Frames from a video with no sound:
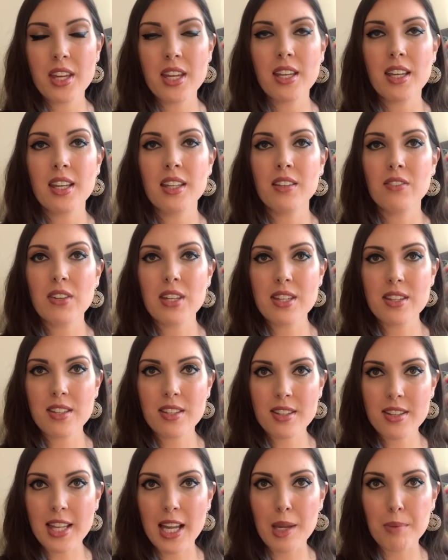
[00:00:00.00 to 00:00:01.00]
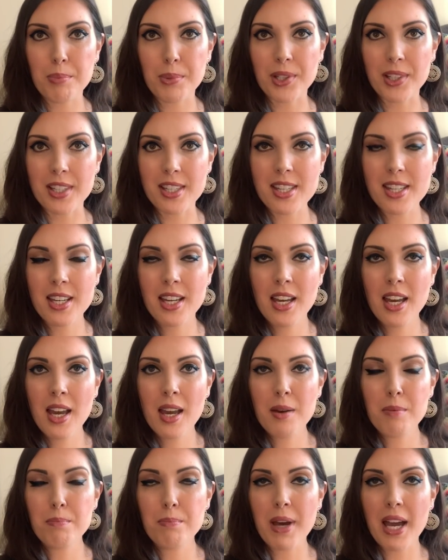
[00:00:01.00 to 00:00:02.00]
thinking of his disciples
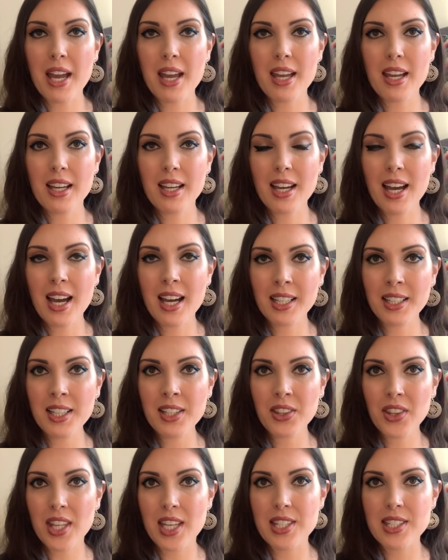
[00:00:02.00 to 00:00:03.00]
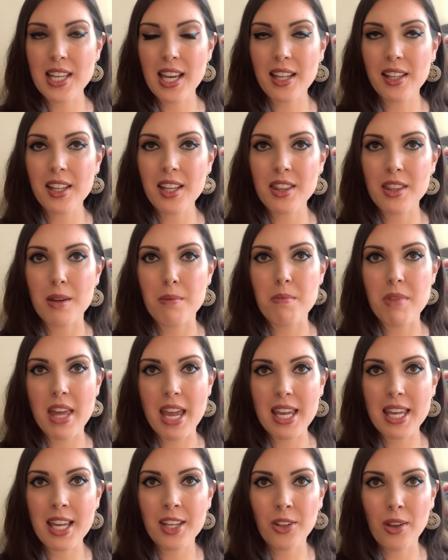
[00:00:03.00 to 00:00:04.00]
by cunningly telling them
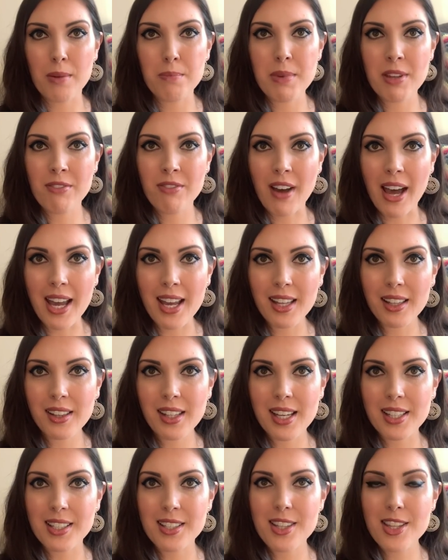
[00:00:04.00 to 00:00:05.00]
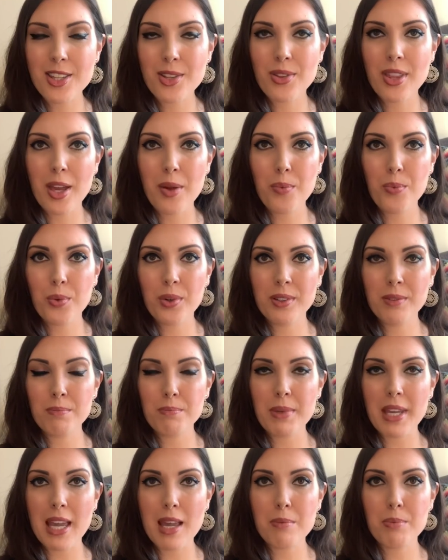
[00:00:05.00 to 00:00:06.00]
they cannot be violated, so they
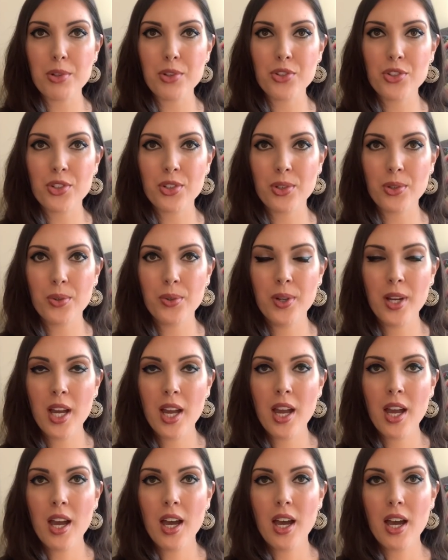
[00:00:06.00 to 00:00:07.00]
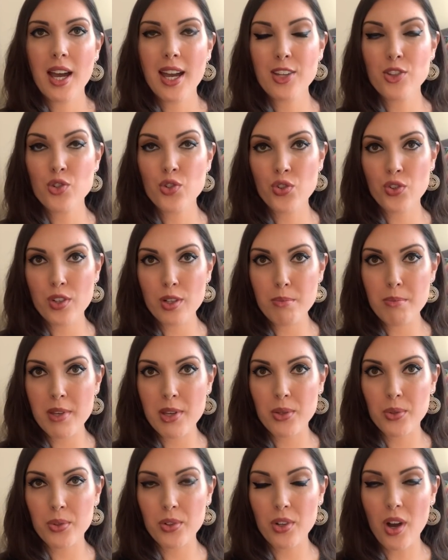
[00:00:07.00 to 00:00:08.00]
wouldn't be able to
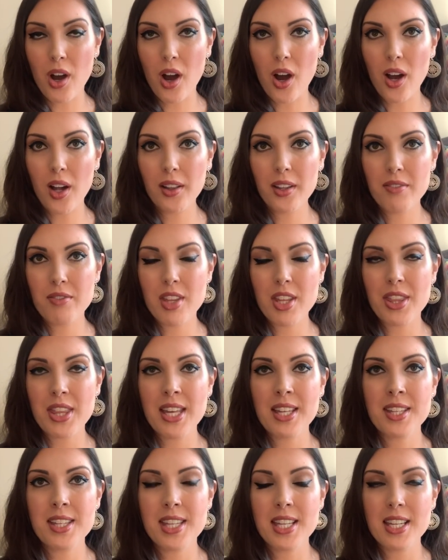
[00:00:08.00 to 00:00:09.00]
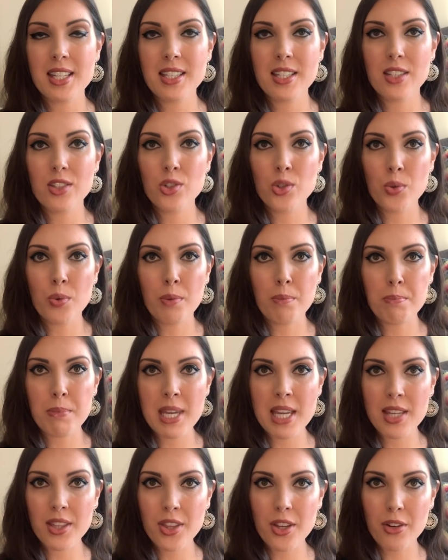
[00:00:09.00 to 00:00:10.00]
attribute all of the things he did to
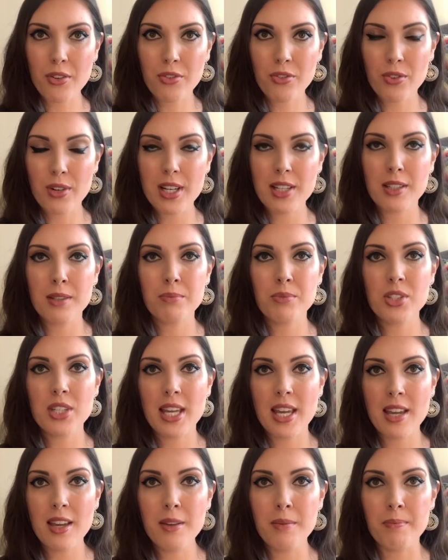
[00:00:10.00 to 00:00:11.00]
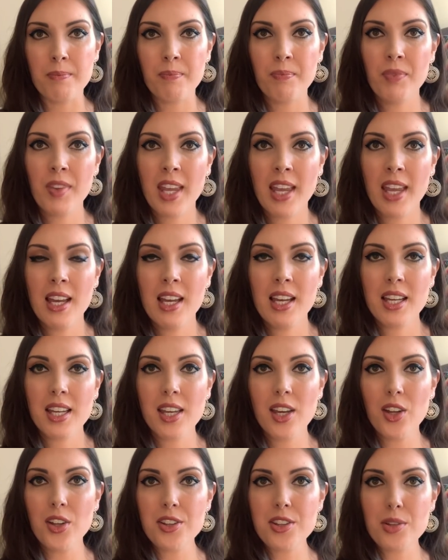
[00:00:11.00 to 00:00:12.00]
impede their freedom to him.
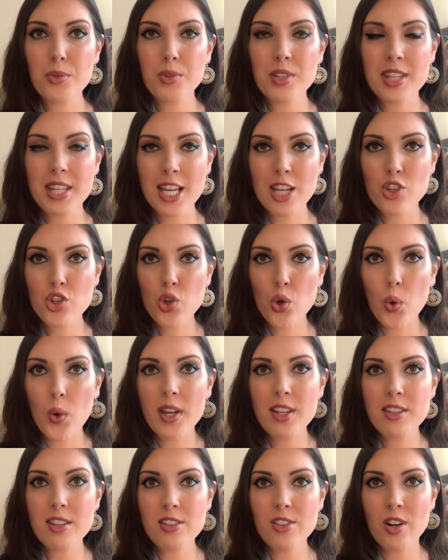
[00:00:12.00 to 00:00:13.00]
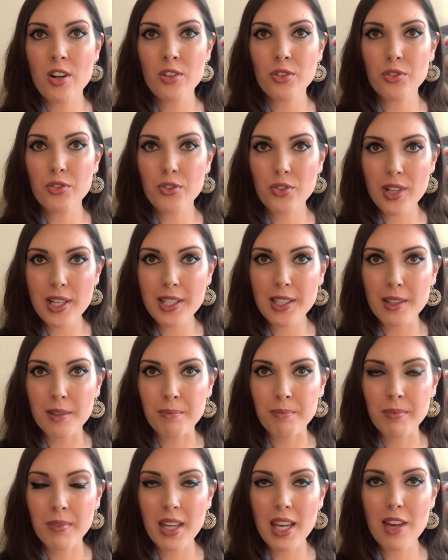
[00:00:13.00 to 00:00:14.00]
He also would say choices aren't
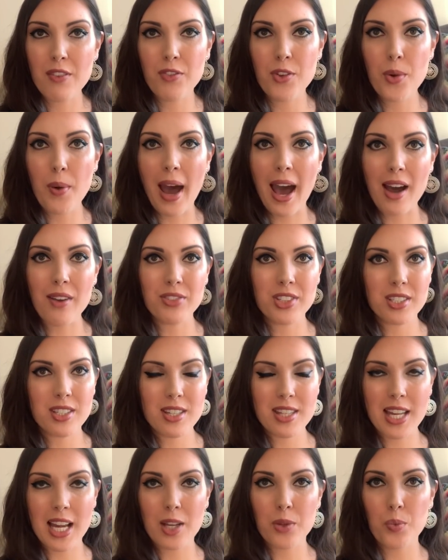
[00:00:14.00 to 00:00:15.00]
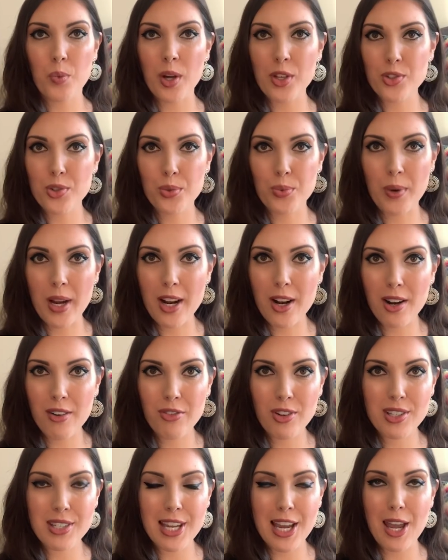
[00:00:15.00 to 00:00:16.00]
freedom. If you have to decide what to wear
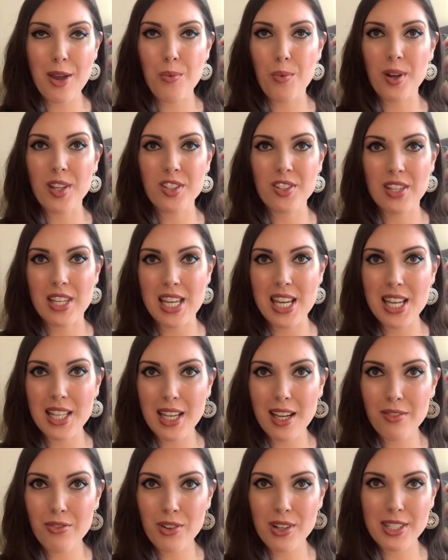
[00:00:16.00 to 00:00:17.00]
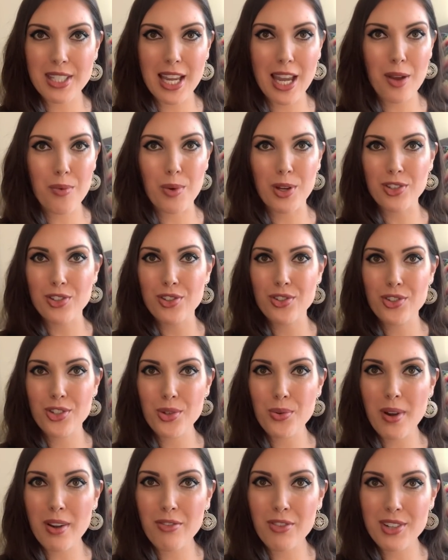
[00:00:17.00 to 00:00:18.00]
every day, what to eat every day, what to
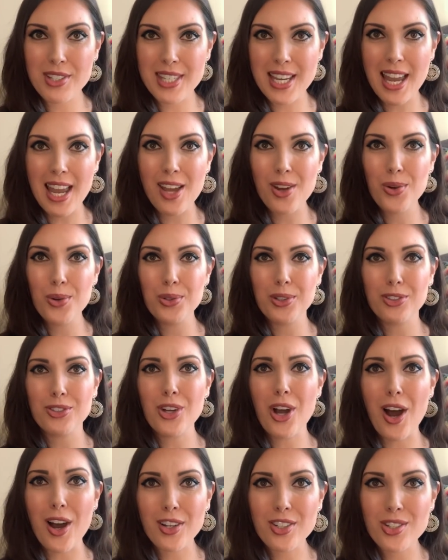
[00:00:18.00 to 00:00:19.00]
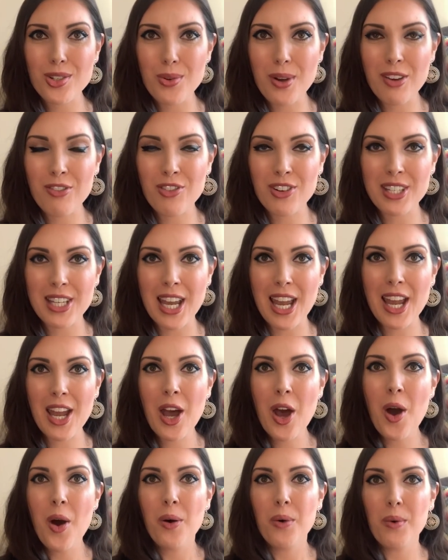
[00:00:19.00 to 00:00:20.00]
do every day, who to talk to every day,
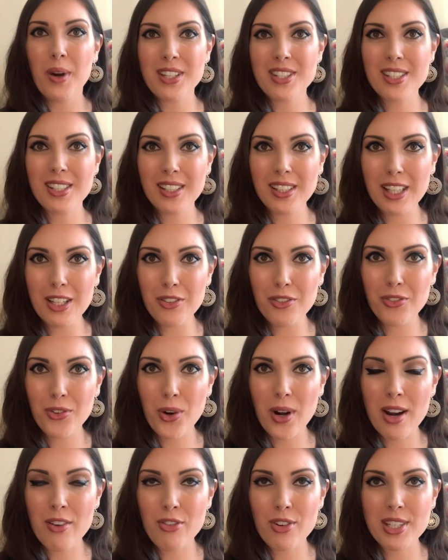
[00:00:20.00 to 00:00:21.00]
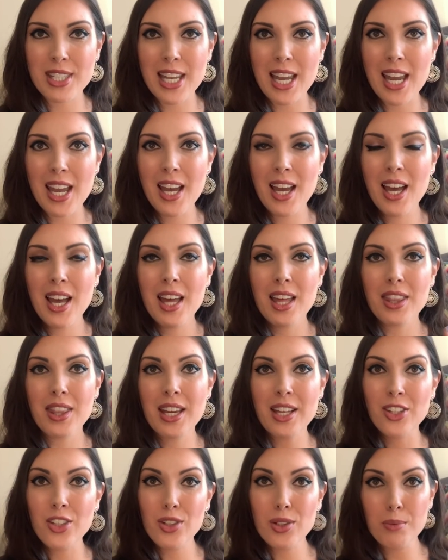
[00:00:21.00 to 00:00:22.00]
what to live for every day,
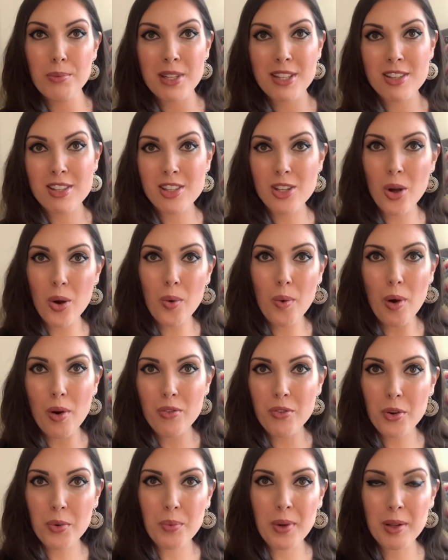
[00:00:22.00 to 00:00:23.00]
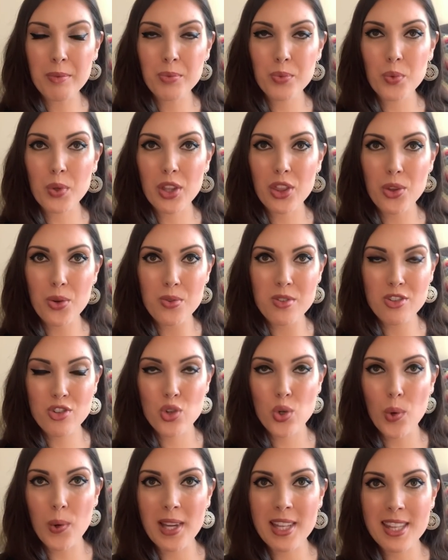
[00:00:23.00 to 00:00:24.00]
then you'll be so overwhelmed with those
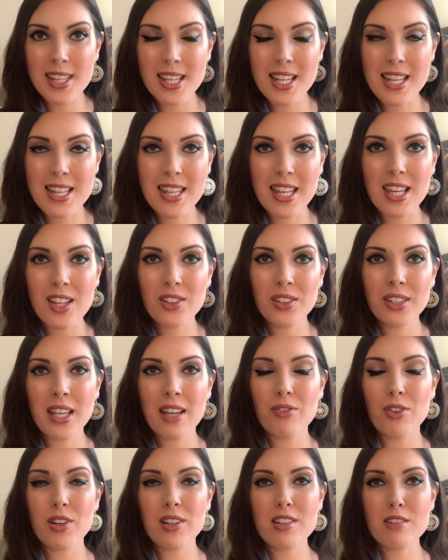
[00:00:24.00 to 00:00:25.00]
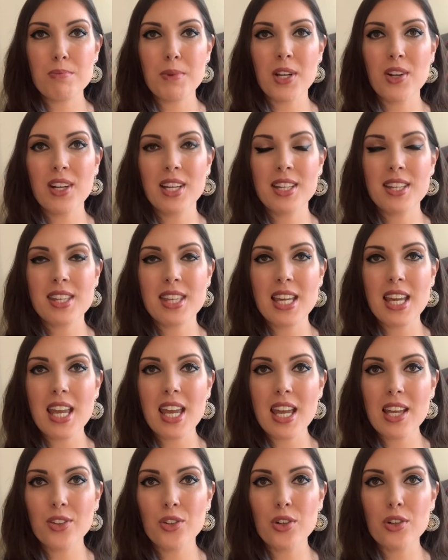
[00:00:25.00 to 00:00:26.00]
choices that you'll never experience the
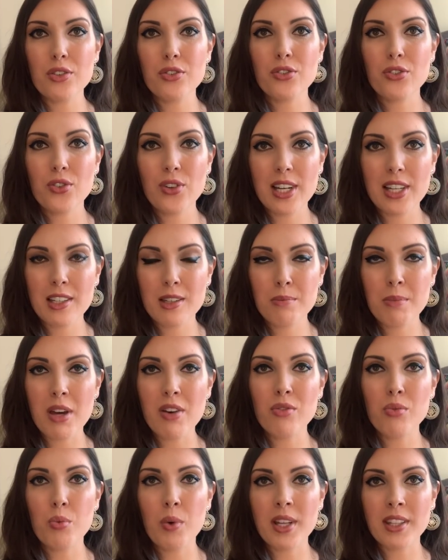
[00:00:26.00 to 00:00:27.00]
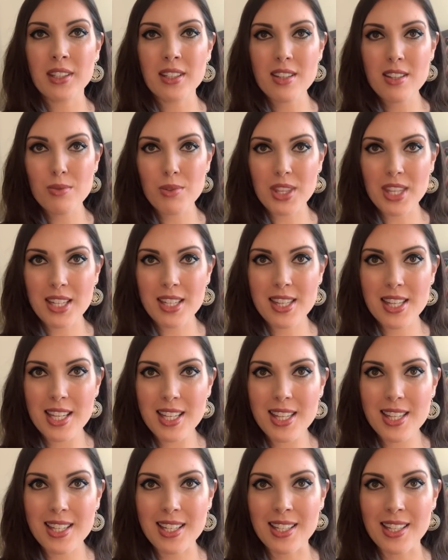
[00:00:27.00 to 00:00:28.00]
inner freedom of oneness with
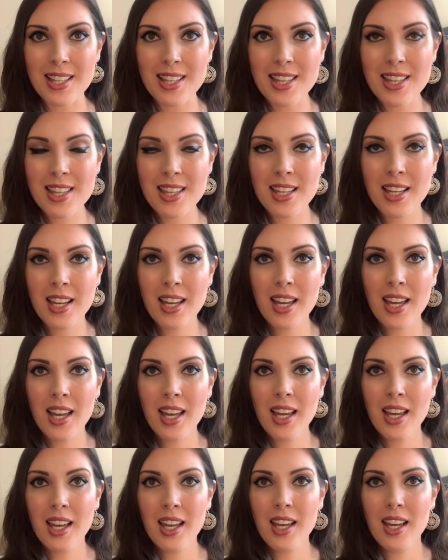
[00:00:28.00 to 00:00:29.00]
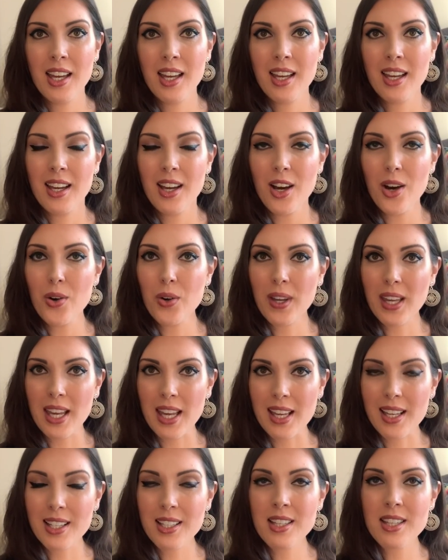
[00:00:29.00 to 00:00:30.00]
existence.
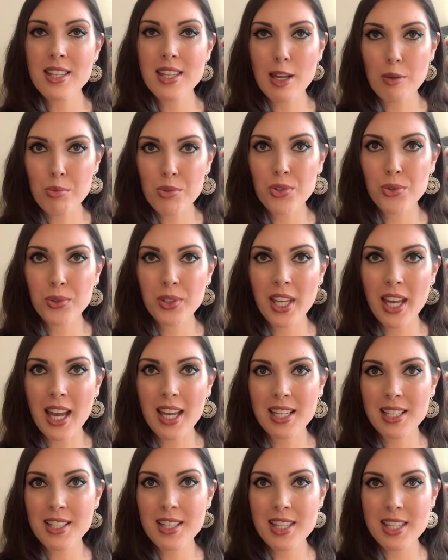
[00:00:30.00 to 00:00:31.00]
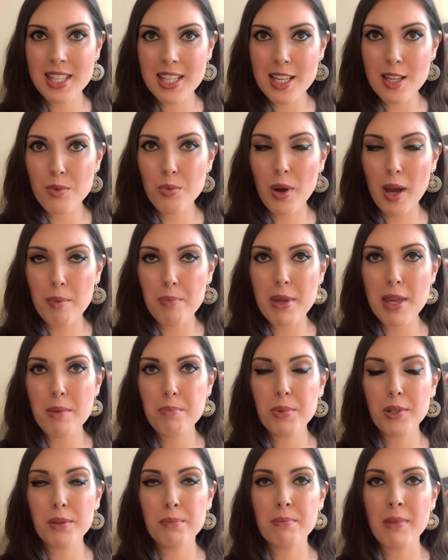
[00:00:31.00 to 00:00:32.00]
Okay, conceptually I can see why
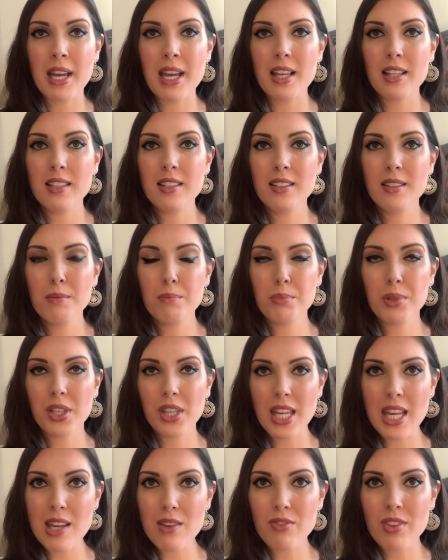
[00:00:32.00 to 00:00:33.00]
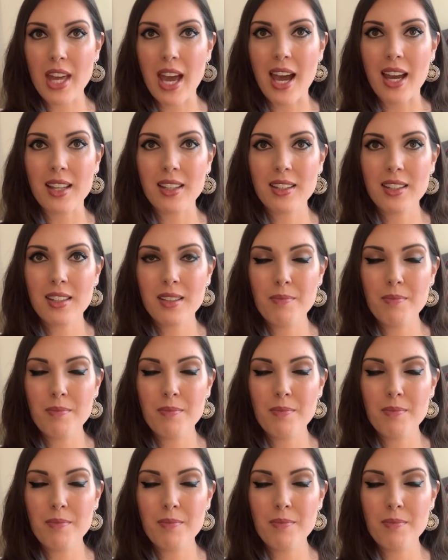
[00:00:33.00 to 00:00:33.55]
people might believe that.